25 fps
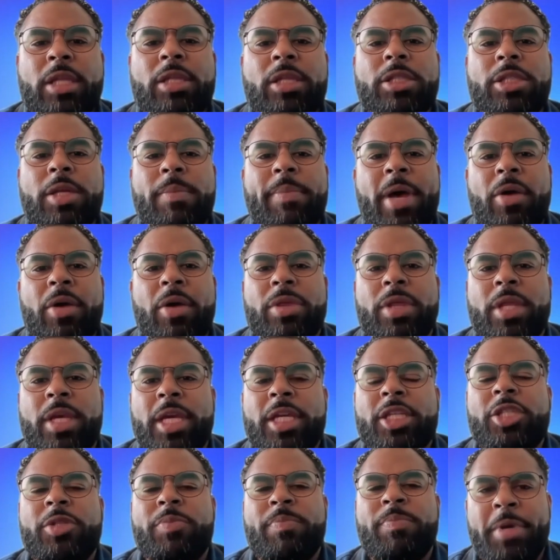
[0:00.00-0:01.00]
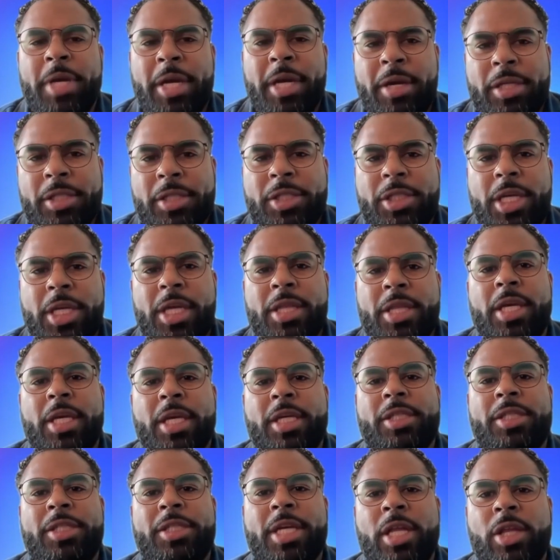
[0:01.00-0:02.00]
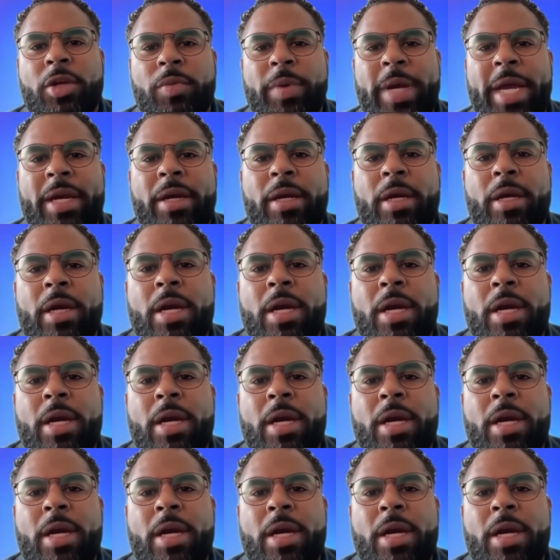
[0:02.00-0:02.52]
us about the experience in the accelerator.